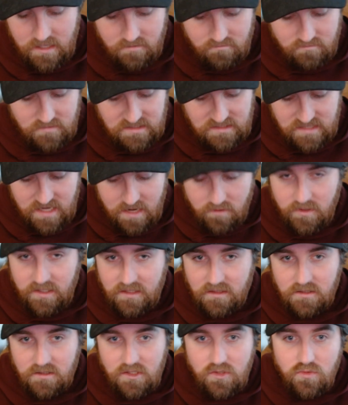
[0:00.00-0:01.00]
this
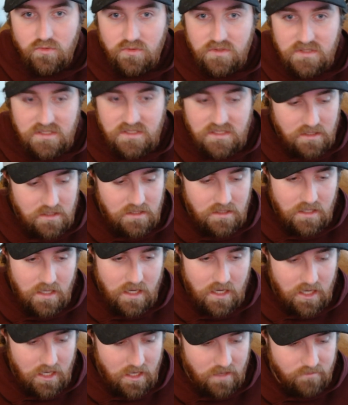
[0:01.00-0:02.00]
A-Wing used,
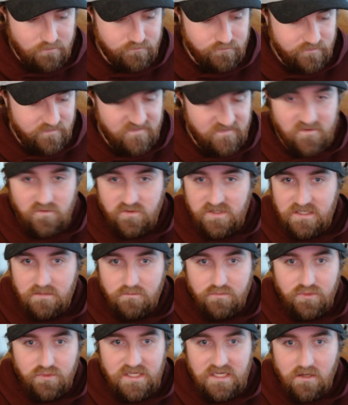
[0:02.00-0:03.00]
fully
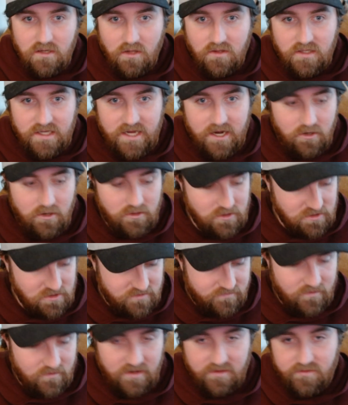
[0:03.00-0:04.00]
complete, all the characters
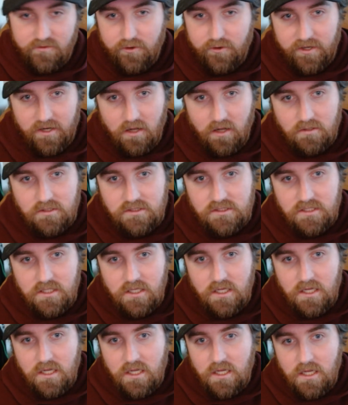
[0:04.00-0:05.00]
for like $30,
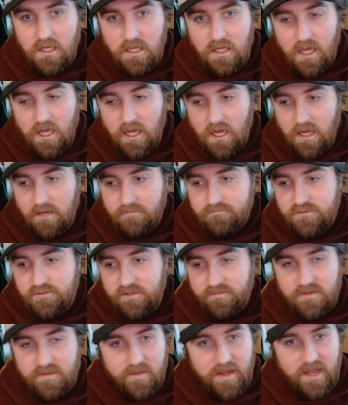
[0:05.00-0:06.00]

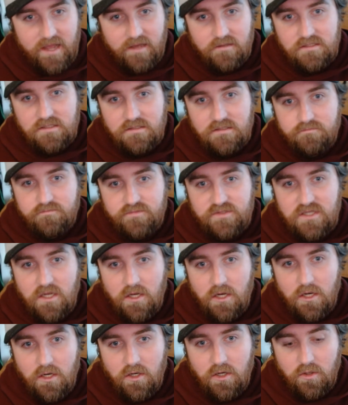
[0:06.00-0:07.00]
shipped to my house.
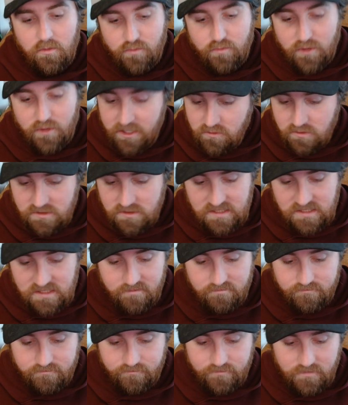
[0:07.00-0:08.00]
So pretty cool
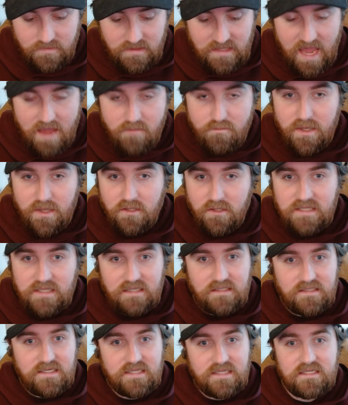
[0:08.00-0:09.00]
set. Came built. I
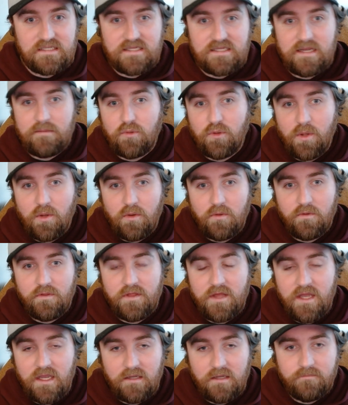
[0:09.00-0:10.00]
disassembled the whole
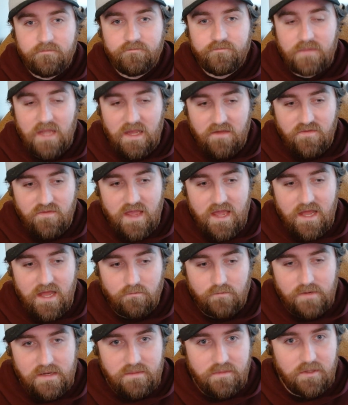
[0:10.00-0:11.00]
thing and
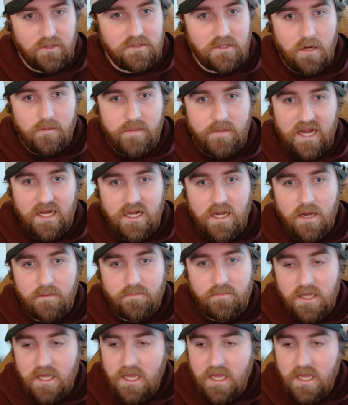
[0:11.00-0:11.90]
then rebuilt it all back up.